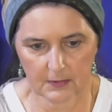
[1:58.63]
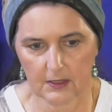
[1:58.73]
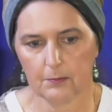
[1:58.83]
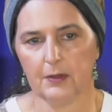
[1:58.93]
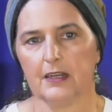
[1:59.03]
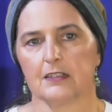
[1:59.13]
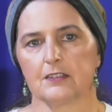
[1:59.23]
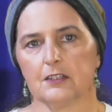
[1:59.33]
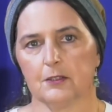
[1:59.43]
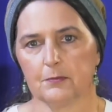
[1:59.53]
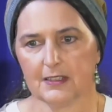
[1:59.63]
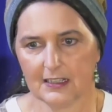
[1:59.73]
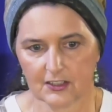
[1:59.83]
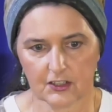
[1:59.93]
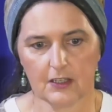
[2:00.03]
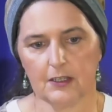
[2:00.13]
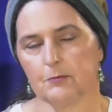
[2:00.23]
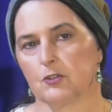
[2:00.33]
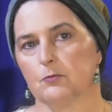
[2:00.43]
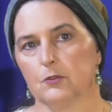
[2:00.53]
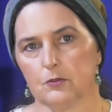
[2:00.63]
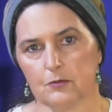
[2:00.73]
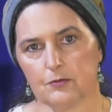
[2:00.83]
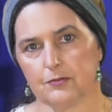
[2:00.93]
Get packed up, it's time to move.